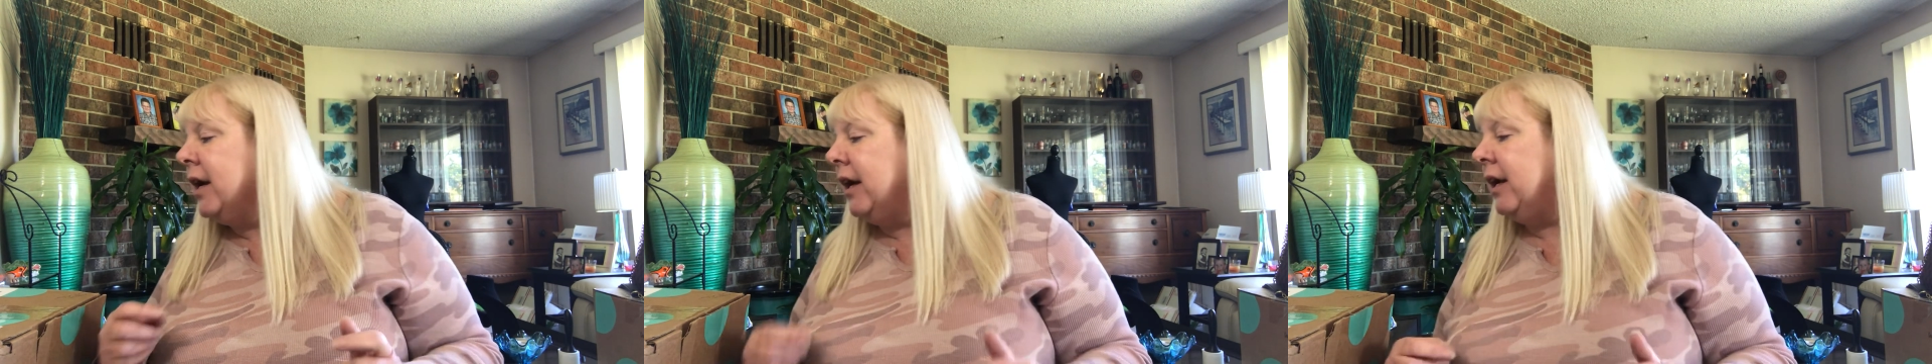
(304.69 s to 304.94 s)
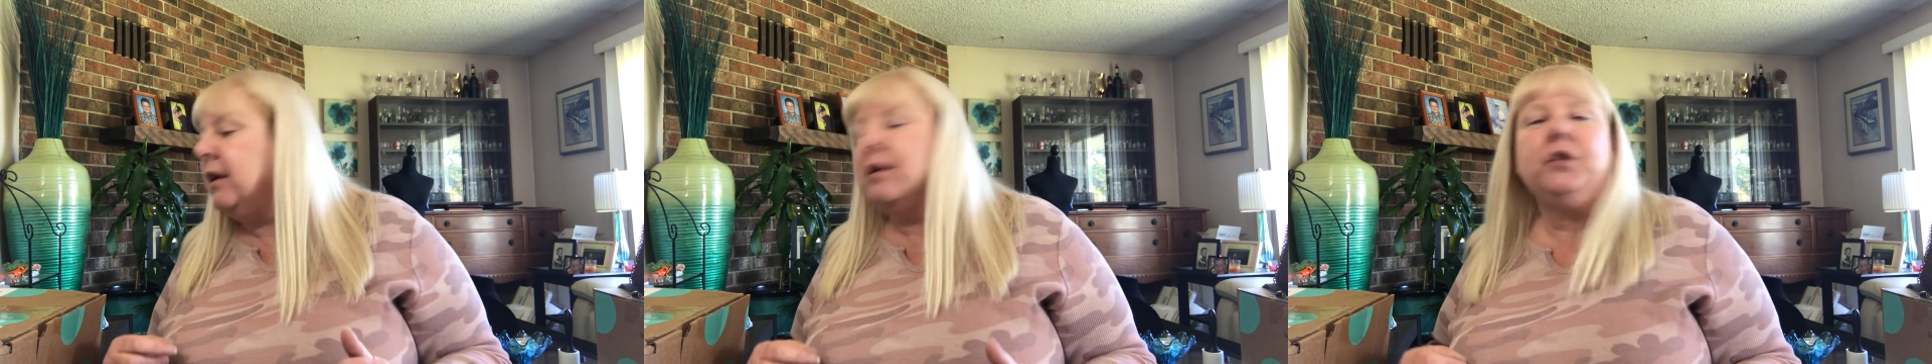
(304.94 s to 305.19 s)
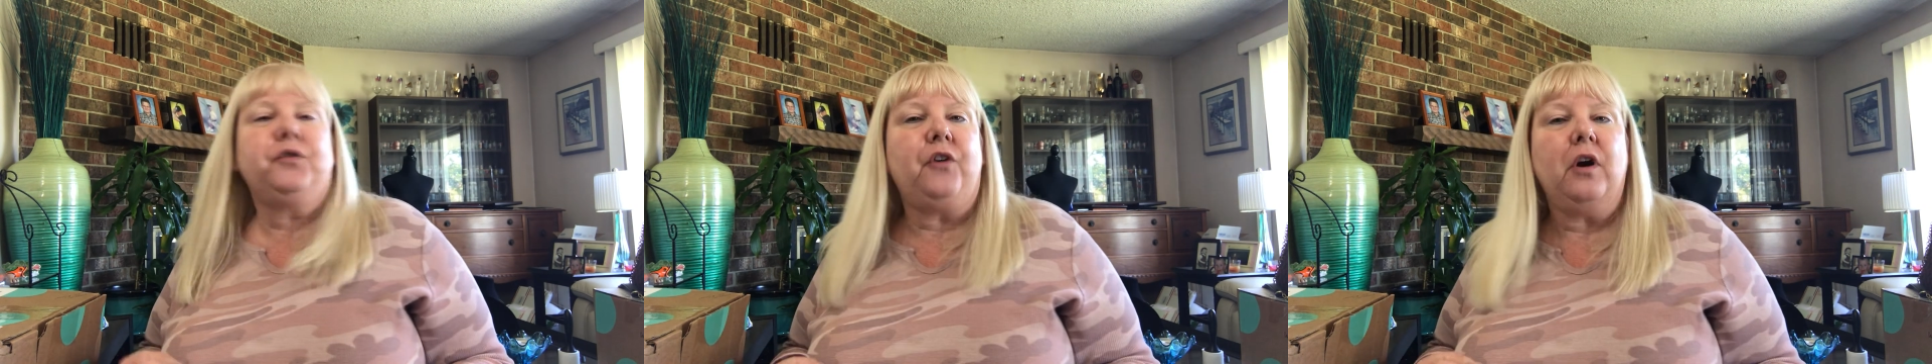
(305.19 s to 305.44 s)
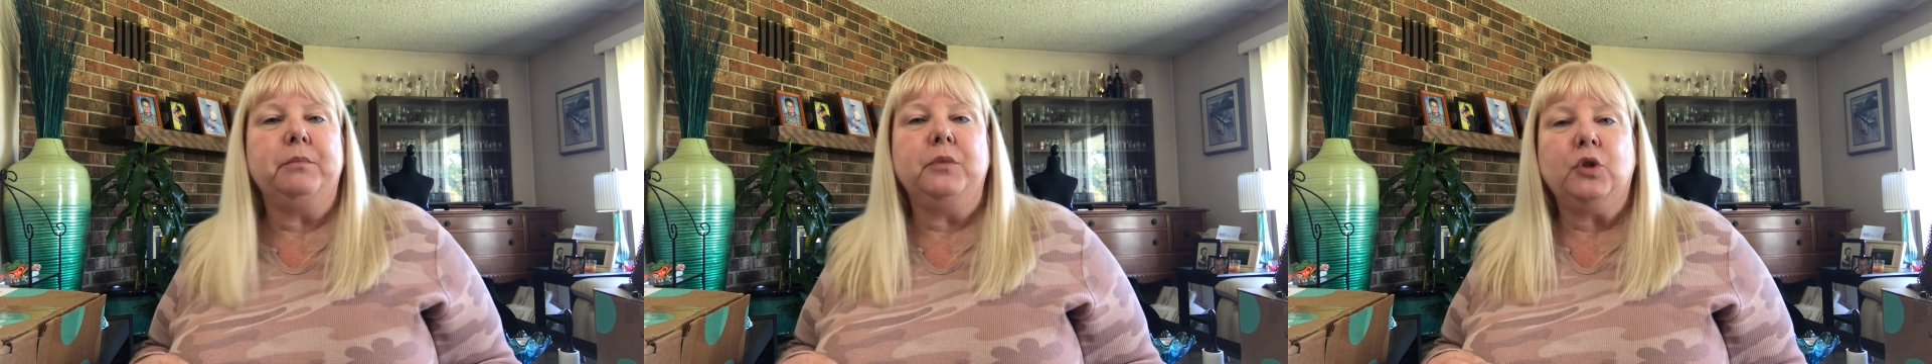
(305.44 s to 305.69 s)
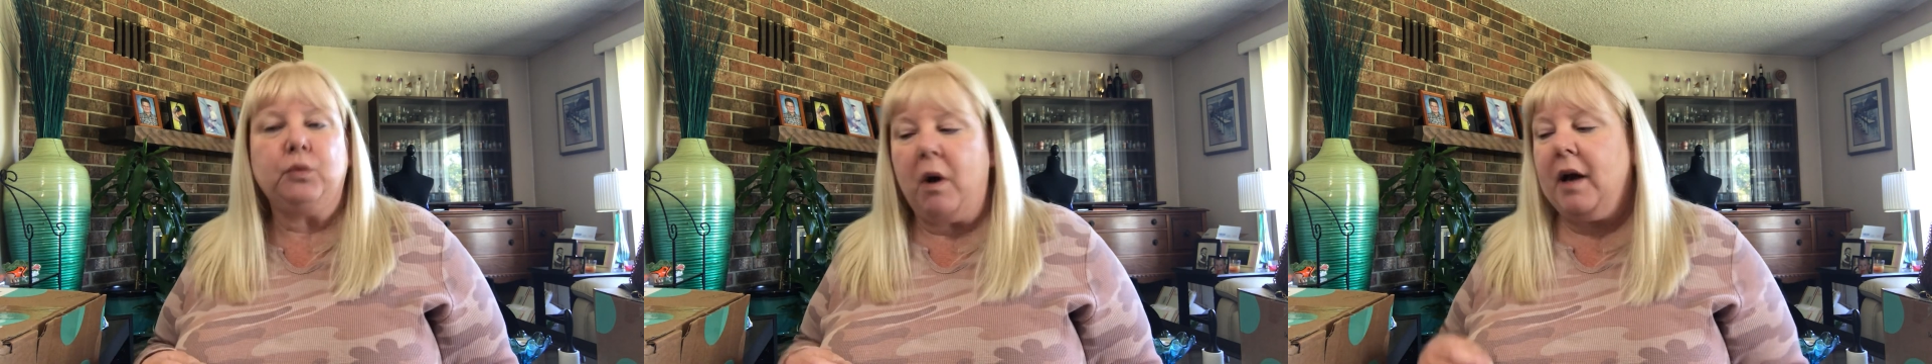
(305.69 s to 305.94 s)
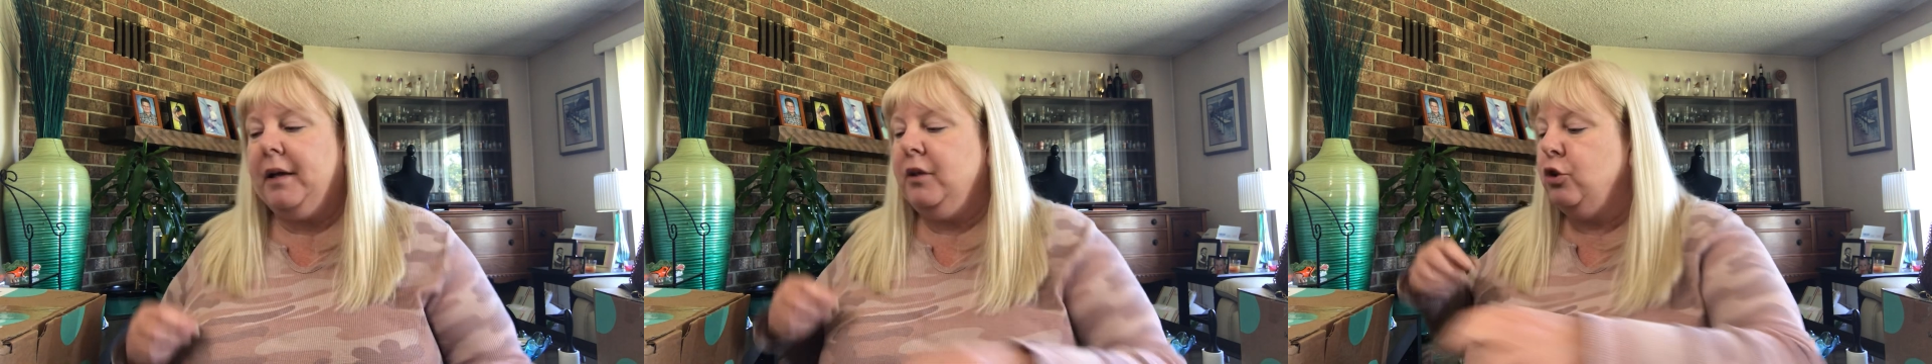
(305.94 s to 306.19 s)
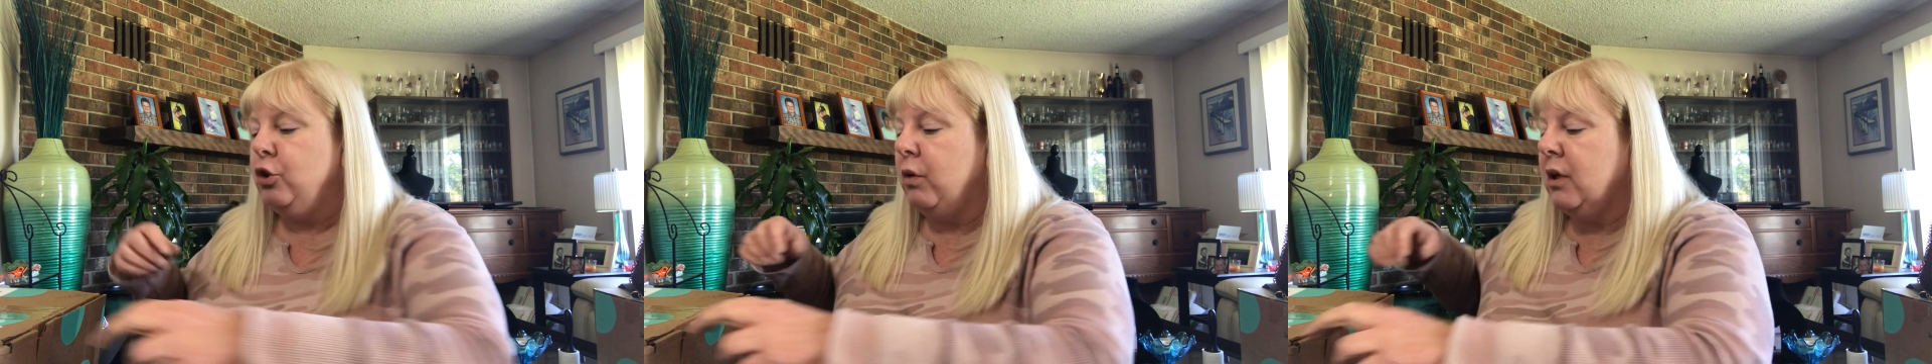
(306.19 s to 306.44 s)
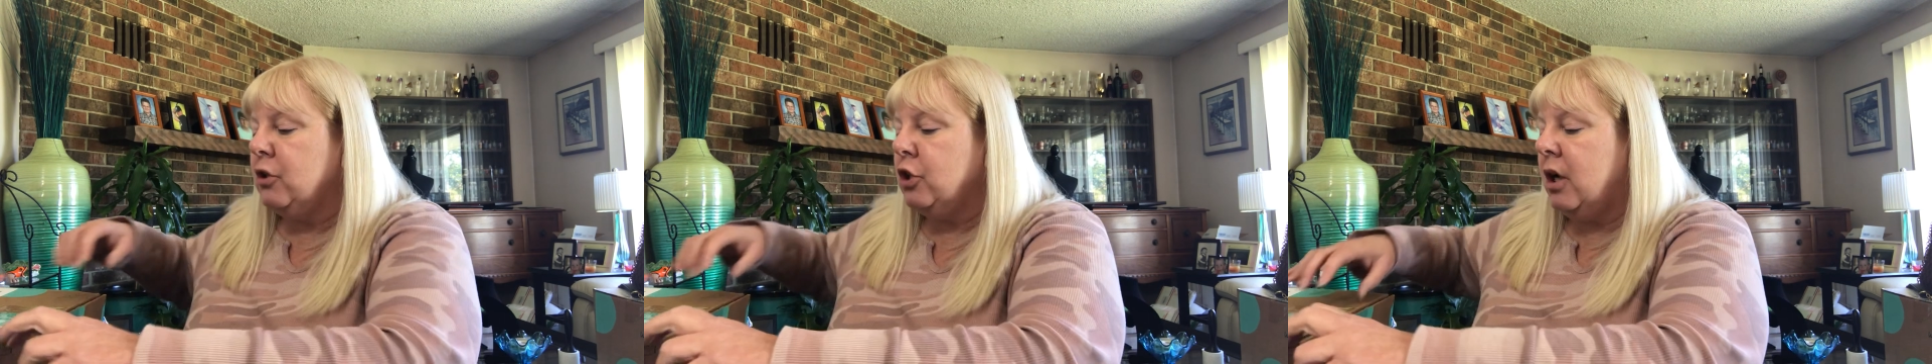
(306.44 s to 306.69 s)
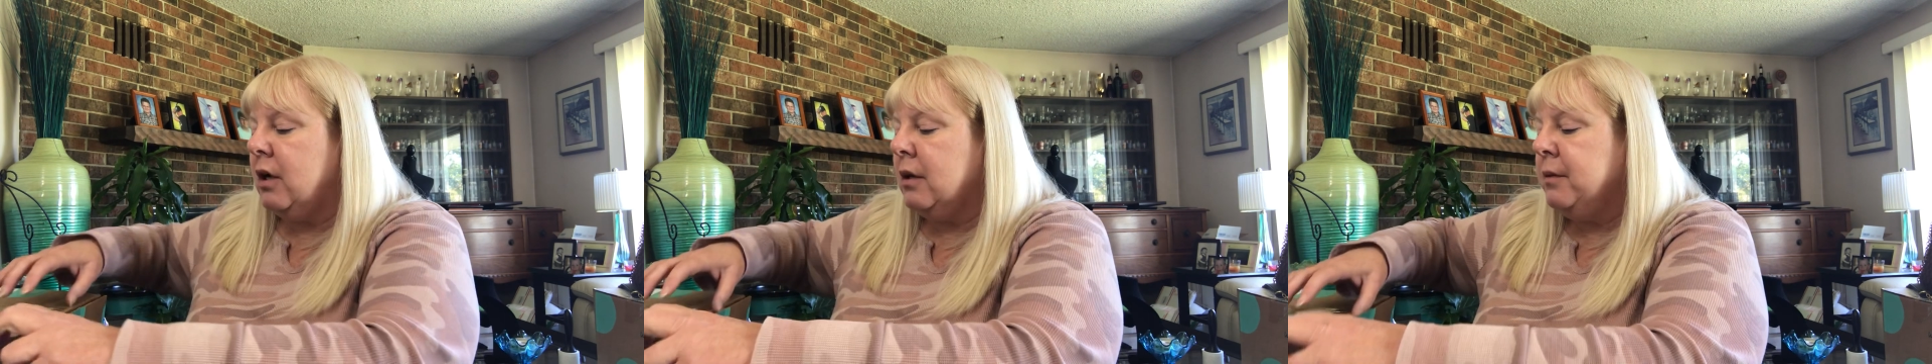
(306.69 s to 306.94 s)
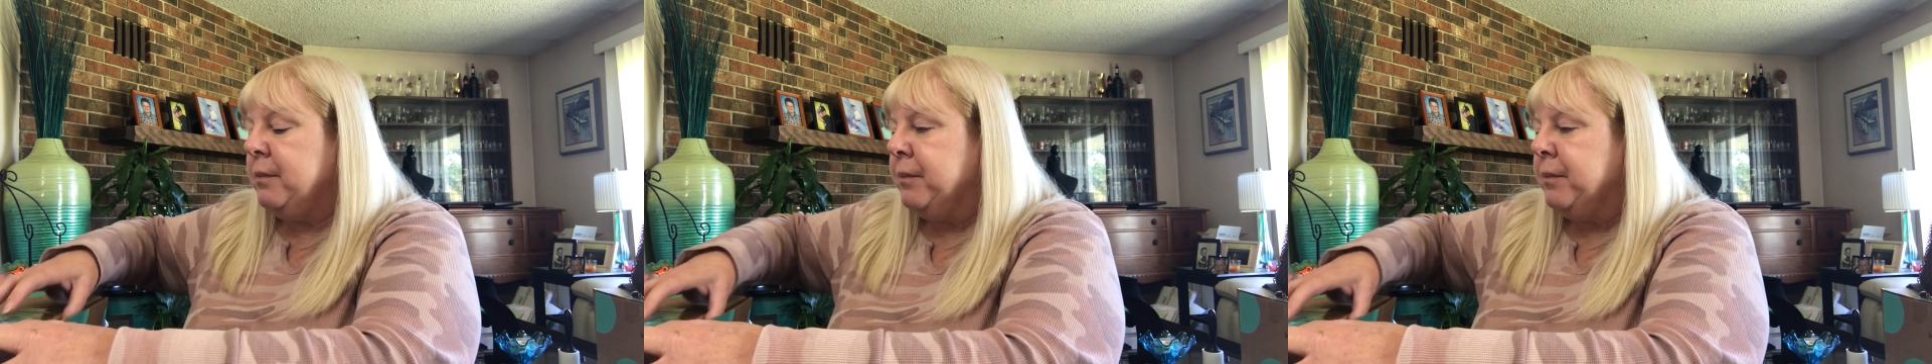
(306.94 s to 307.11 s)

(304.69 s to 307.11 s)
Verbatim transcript: It is from Suwanee, Georgia.